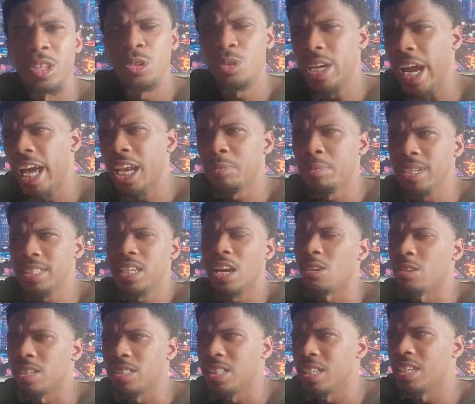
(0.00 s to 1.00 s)
You got to be
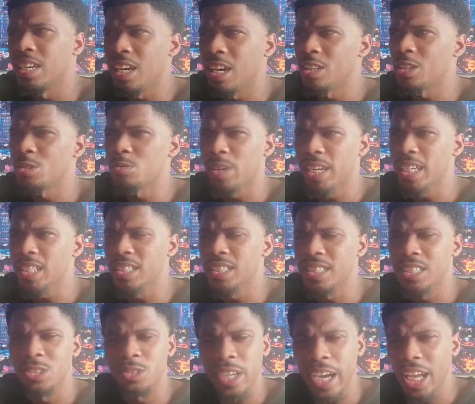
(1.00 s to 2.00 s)
talking to the other
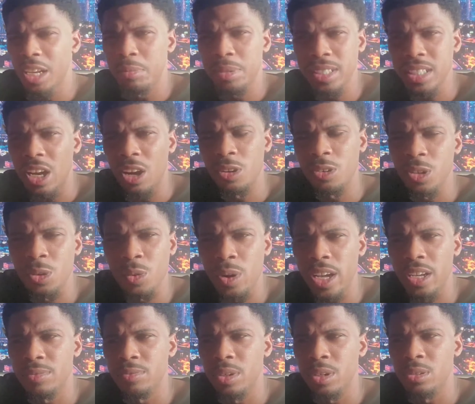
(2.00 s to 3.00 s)
races. You got to be talking to
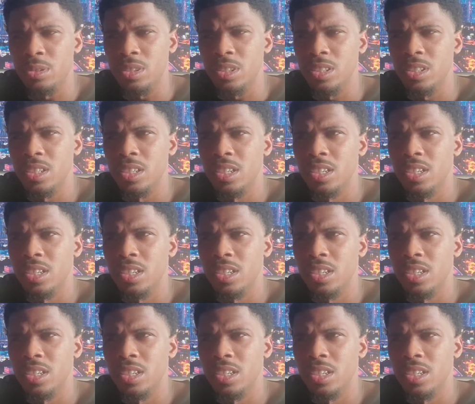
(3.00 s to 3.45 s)
white folks.